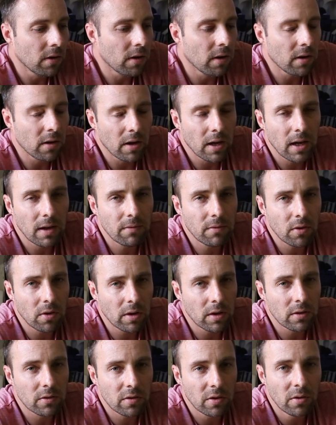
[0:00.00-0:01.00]
I have
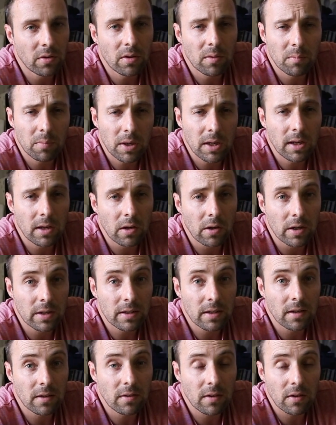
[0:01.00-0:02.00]
kind of two competing
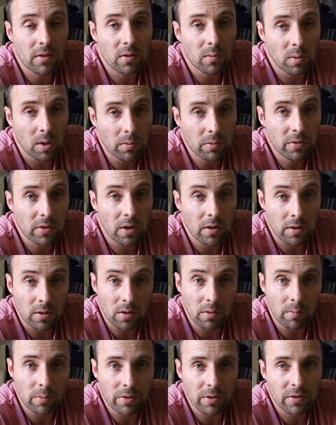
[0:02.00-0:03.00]
ideas as to what was going
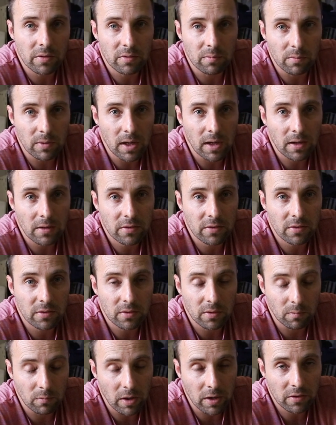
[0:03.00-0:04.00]
on with this uh,
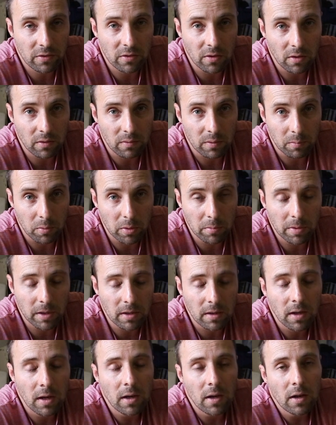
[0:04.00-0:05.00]
rudder stock for
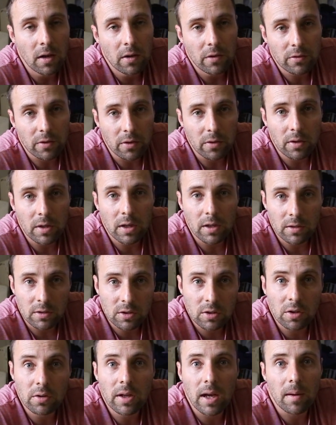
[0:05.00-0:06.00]
Brupeg. So
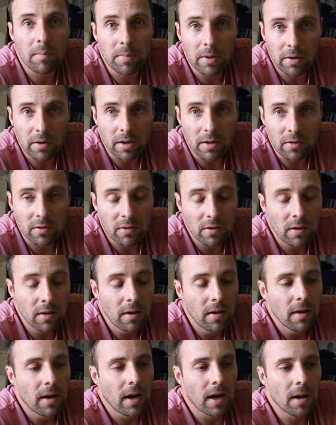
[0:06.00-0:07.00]
it chewed out bearings.
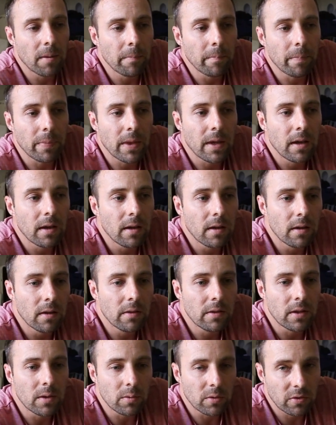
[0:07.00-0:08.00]
Um,
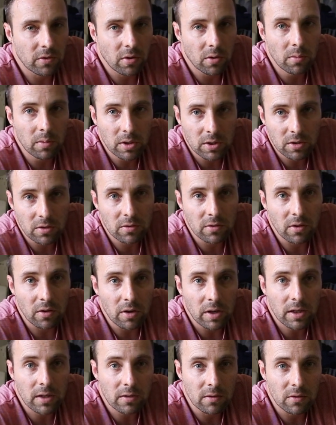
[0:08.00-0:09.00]
there was two issues that
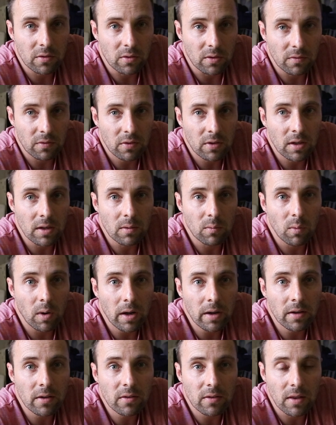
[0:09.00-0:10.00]
I can sort of see.
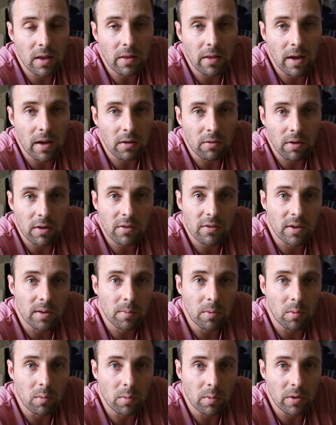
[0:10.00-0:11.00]
One is that that grease
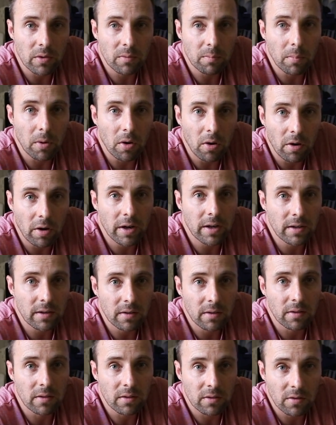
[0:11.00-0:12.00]
nipple was
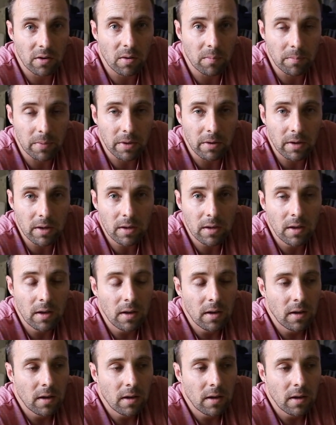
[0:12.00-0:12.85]
behind the top bearing.